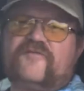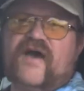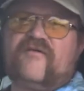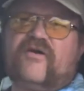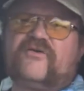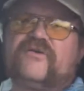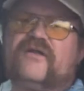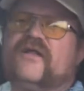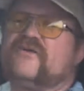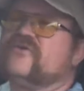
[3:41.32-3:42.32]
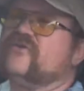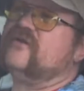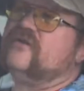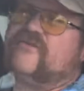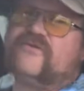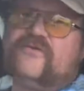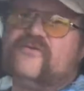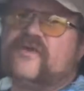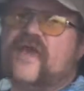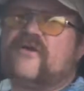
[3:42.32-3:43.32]
$500 on another new
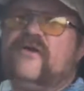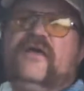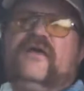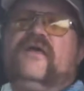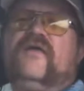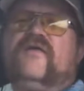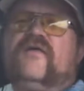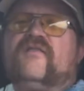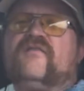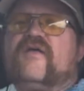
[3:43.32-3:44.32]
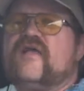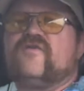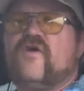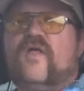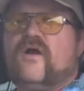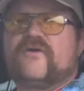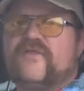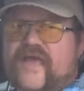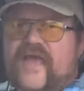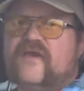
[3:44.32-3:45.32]
scanner. That's no longer
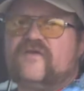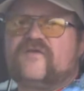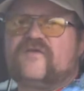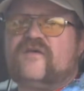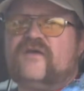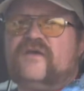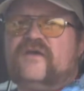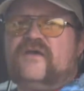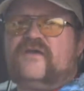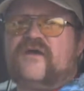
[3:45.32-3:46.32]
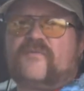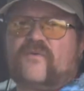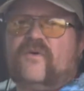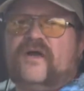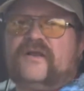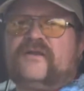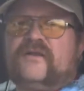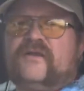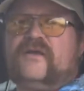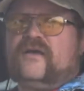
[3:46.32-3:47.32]
the case. Number one,
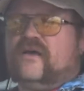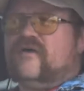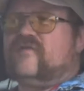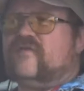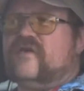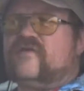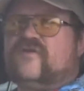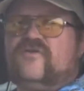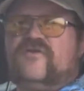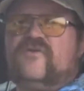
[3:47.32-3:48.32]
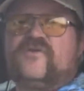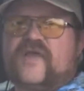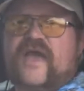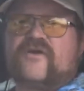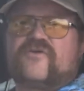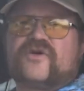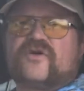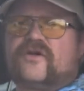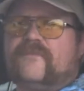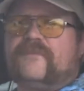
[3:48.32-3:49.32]
these new scanners are
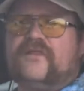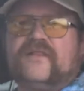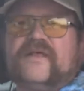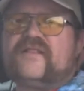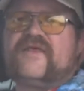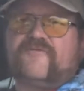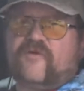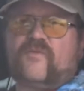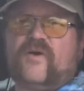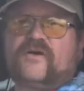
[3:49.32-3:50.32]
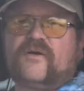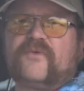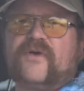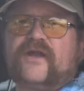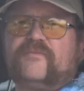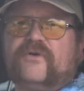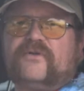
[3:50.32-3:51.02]
completely firmware upgradable.